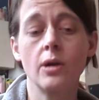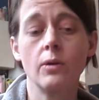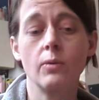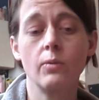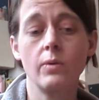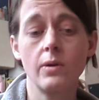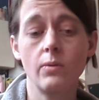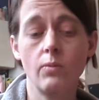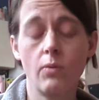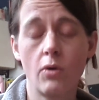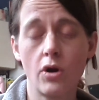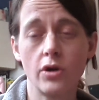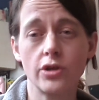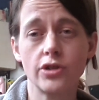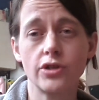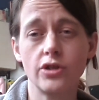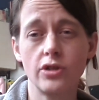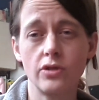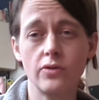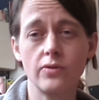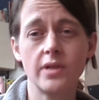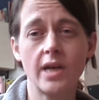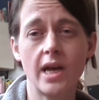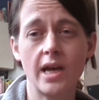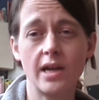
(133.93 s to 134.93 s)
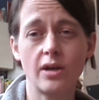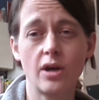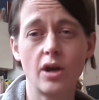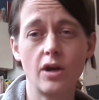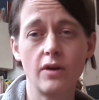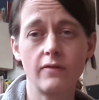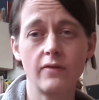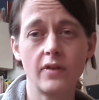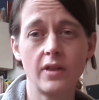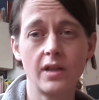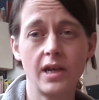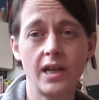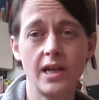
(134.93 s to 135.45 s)
We watched you take
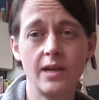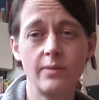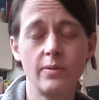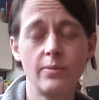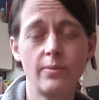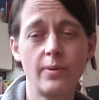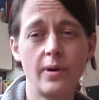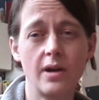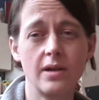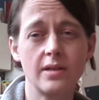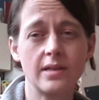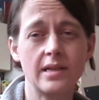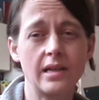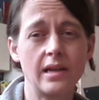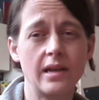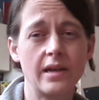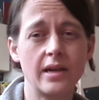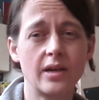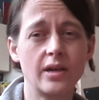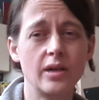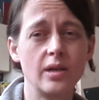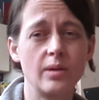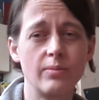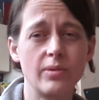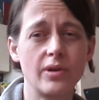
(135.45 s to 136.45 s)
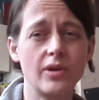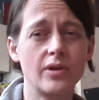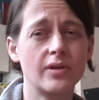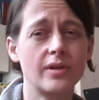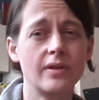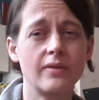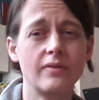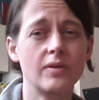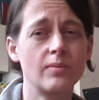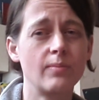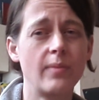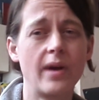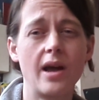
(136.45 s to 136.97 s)
over the Labour Party like an abusive
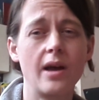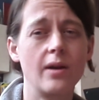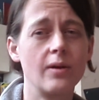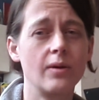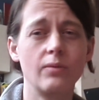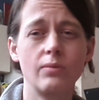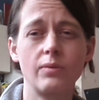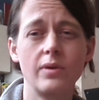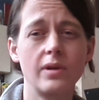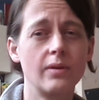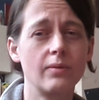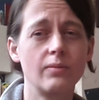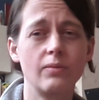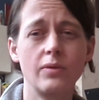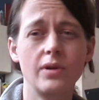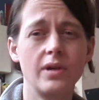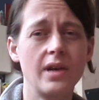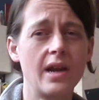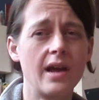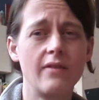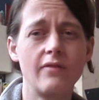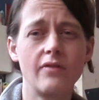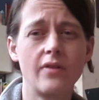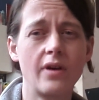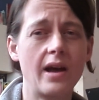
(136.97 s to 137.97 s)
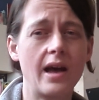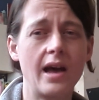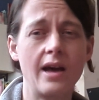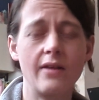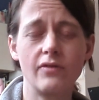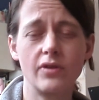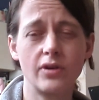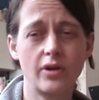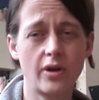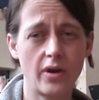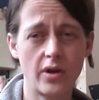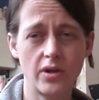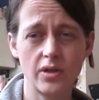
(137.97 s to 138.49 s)
spout. We were never, ever
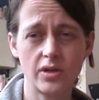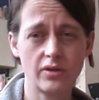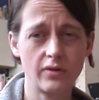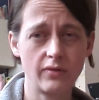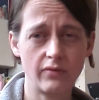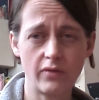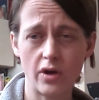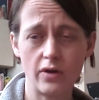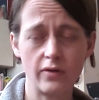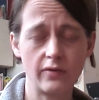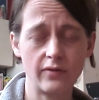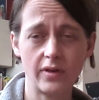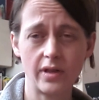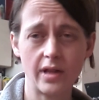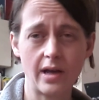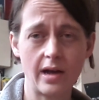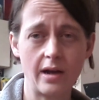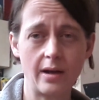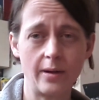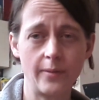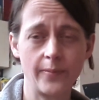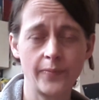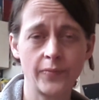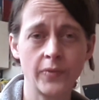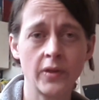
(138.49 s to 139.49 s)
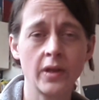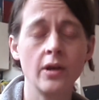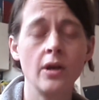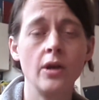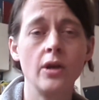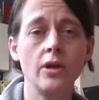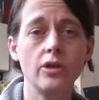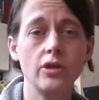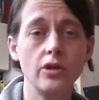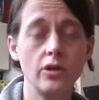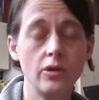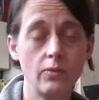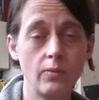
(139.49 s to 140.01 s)
going to vote for that.
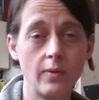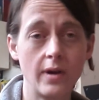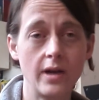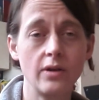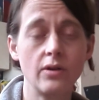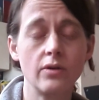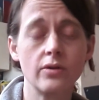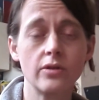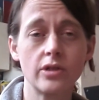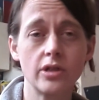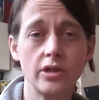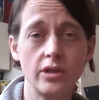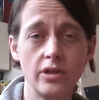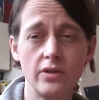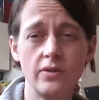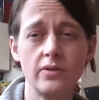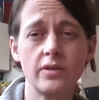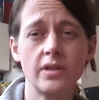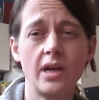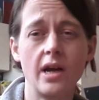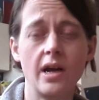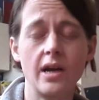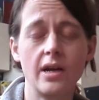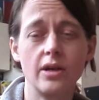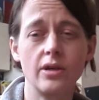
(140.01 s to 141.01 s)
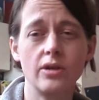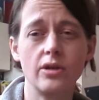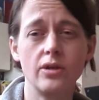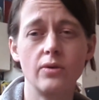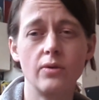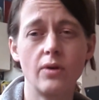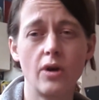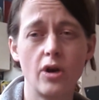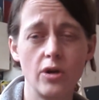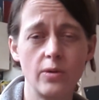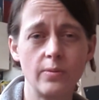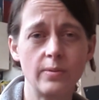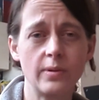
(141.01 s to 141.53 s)
You went onto Newsnight and you
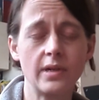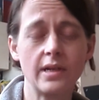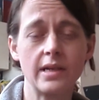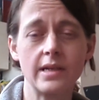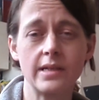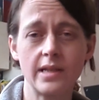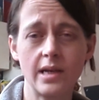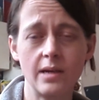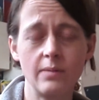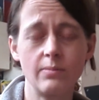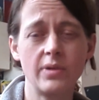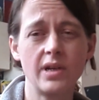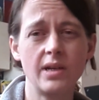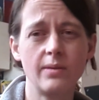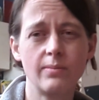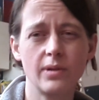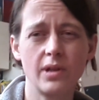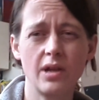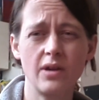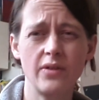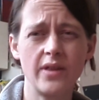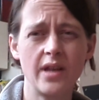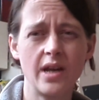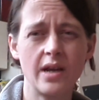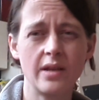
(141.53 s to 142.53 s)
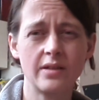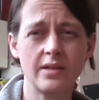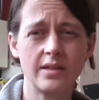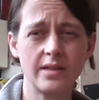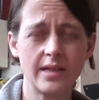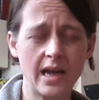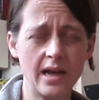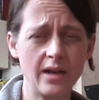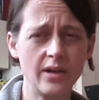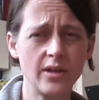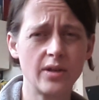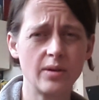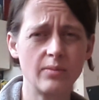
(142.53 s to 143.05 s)
openly sent people on there to
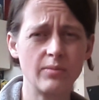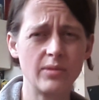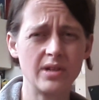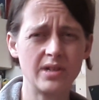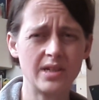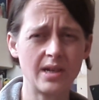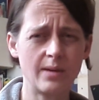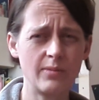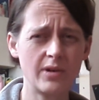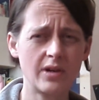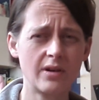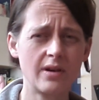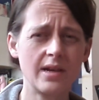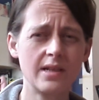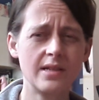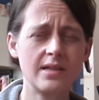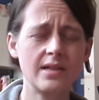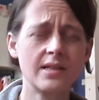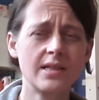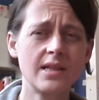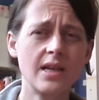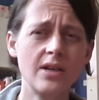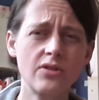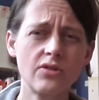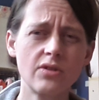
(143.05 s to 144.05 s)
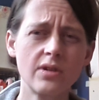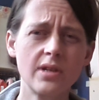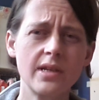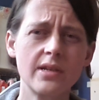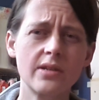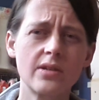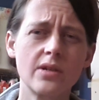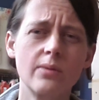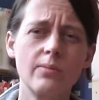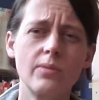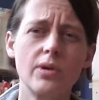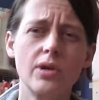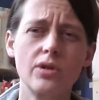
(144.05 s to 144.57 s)
tell them that democratic
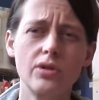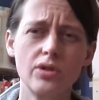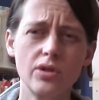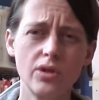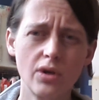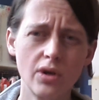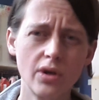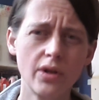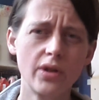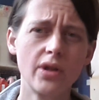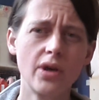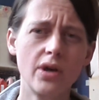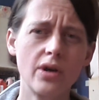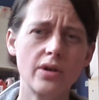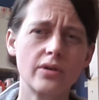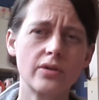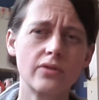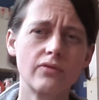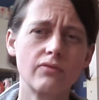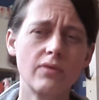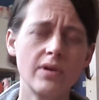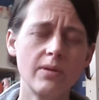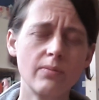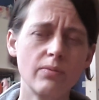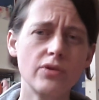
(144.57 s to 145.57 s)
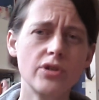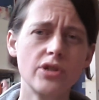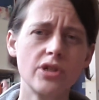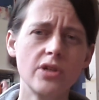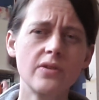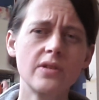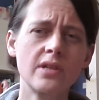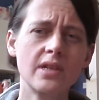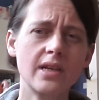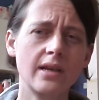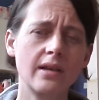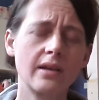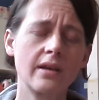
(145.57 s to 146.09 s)
centralism and your thugs
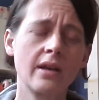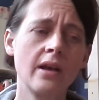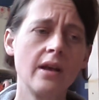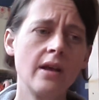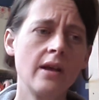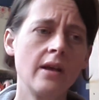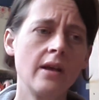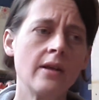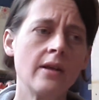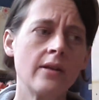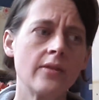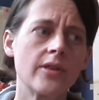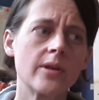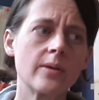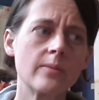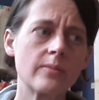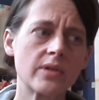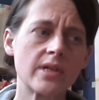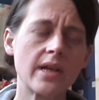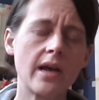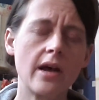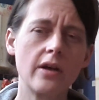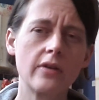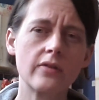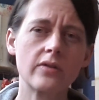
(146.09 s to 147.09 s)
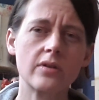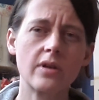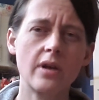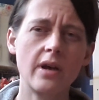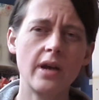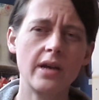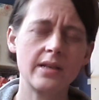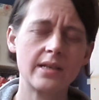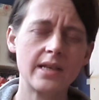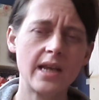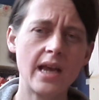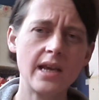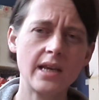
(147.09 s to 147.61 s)
reproducing themselves
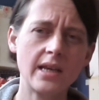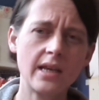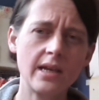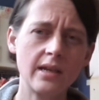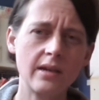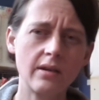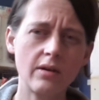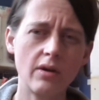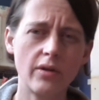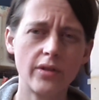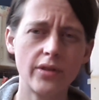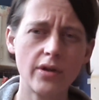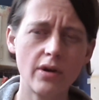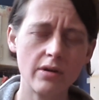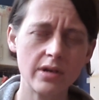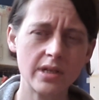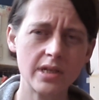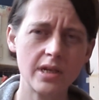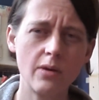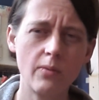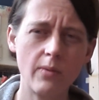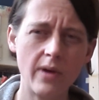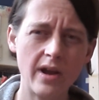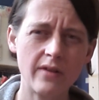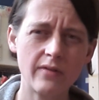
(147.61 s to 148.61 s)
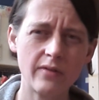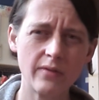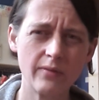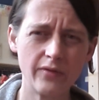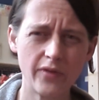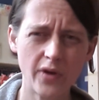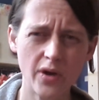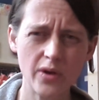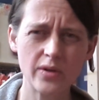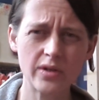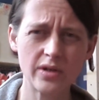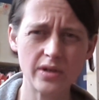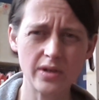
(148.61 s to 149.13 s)
and taking authority away from
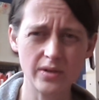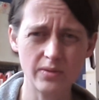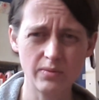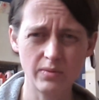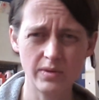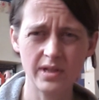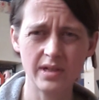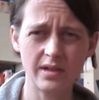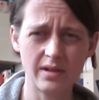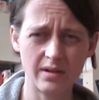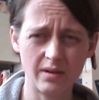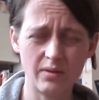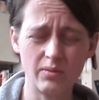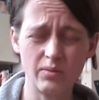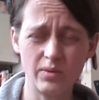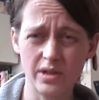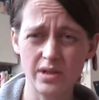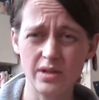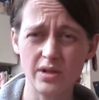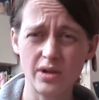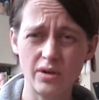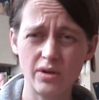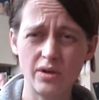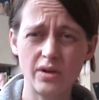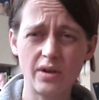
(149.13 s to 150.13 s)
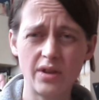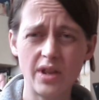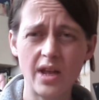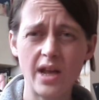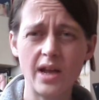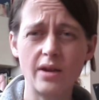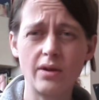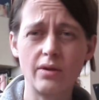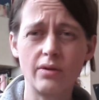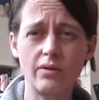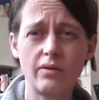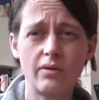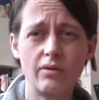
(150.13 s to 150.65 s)
voters was, was a good
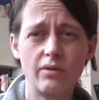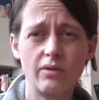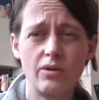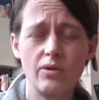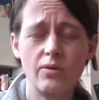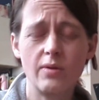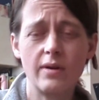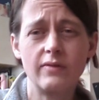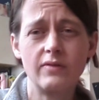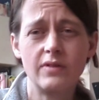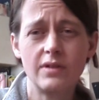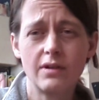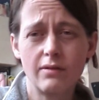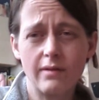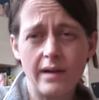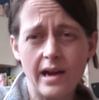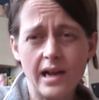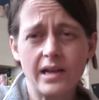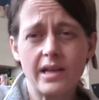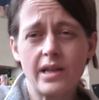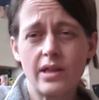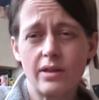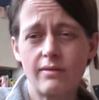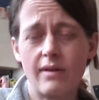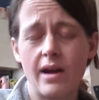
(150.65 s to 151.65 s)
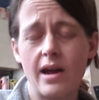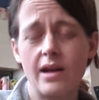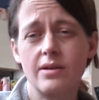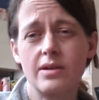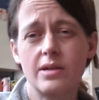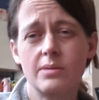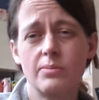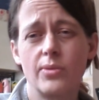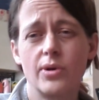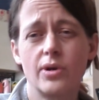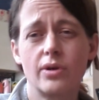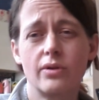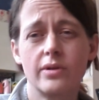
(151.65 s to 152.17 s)
thing. You have directly threatened
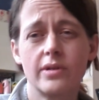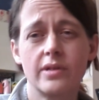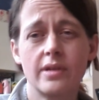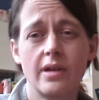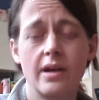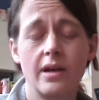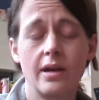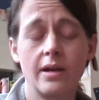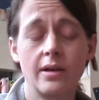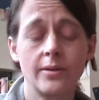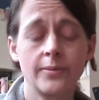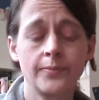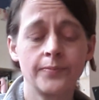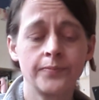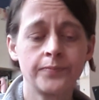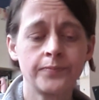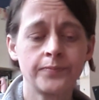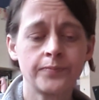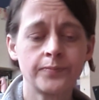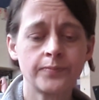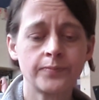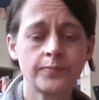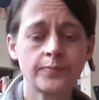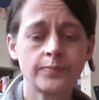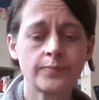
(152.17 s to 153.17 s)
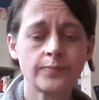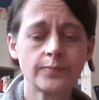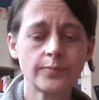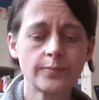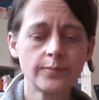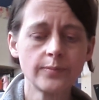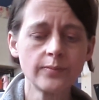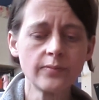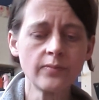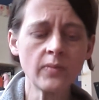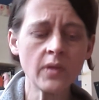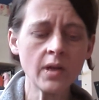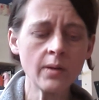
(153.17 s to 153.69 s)
democracy.
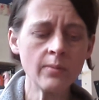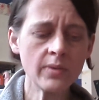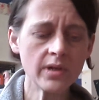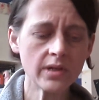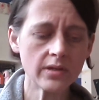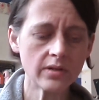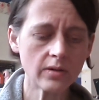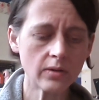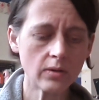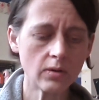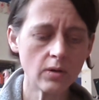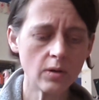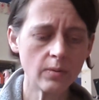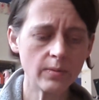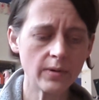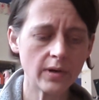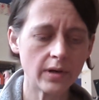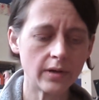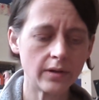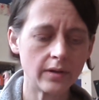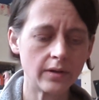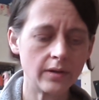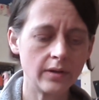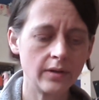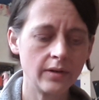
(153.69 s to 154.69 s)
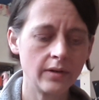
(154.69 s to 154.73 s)
Mr. Corbyn,